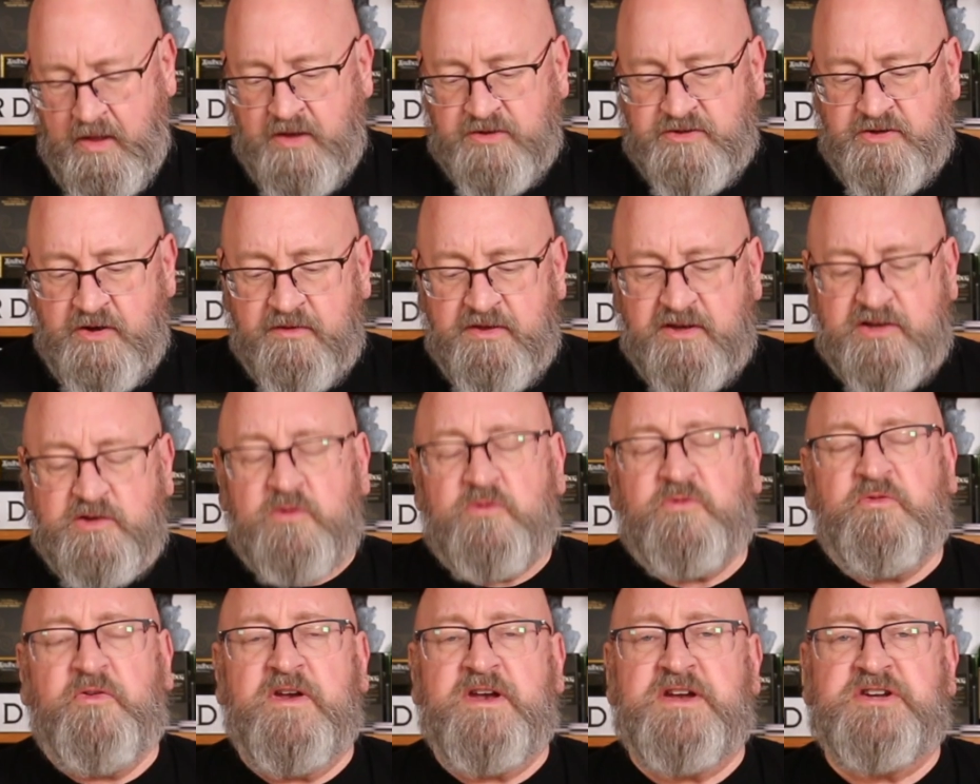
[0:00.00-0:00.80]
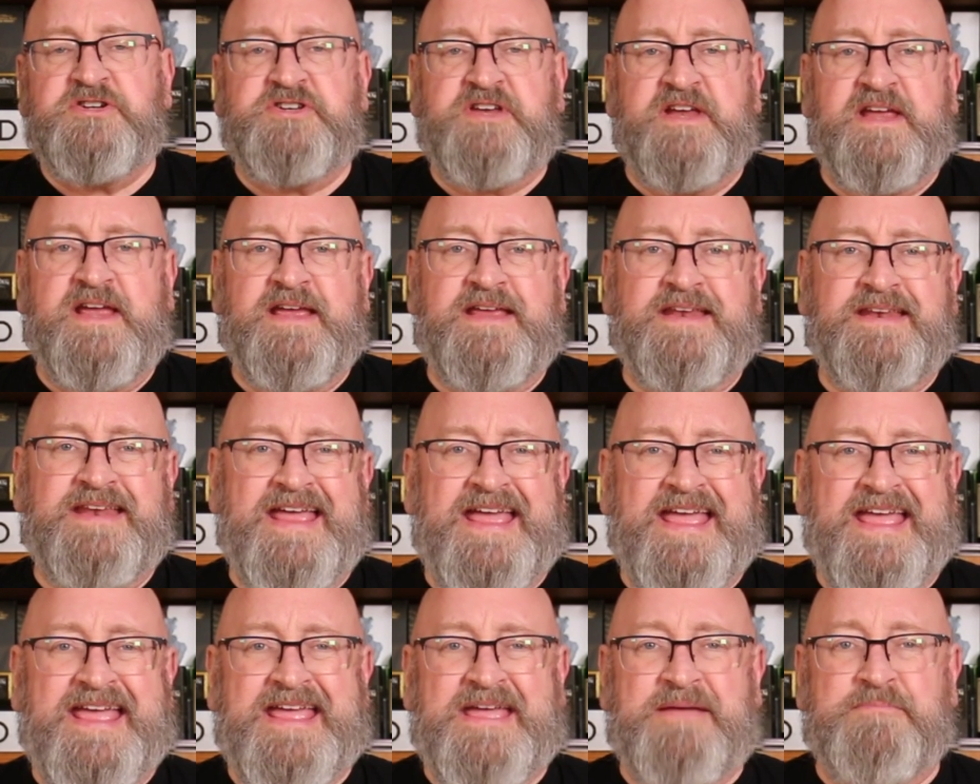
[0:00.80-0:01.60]
So this was finished in
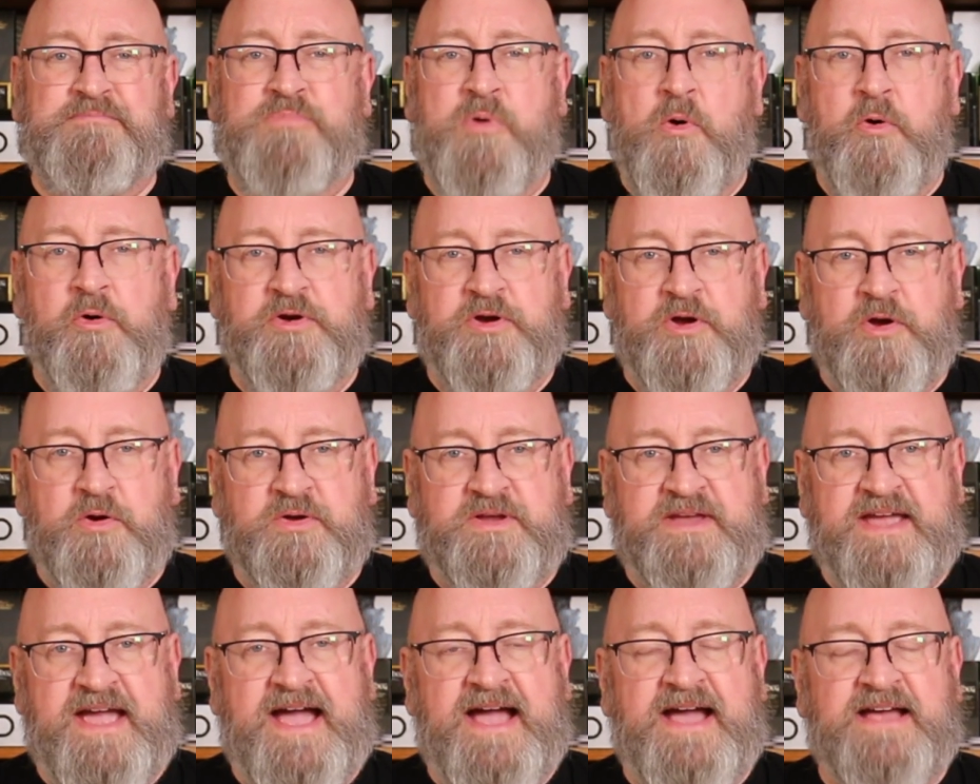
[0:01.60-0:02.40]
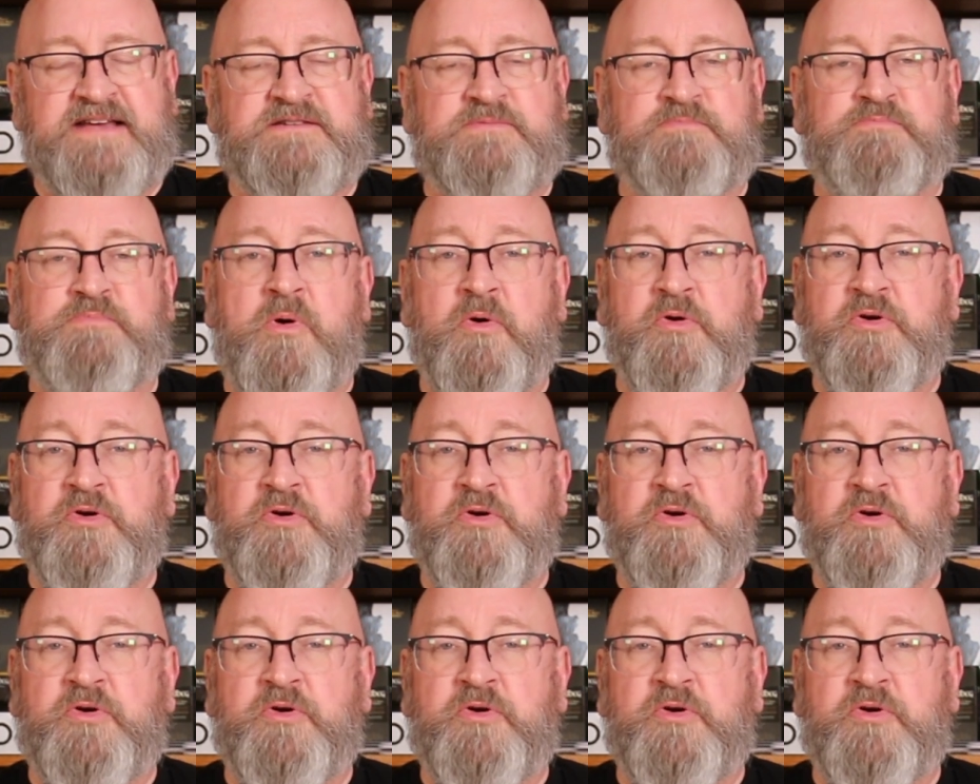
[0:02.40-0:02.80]
a Bordeaux cask.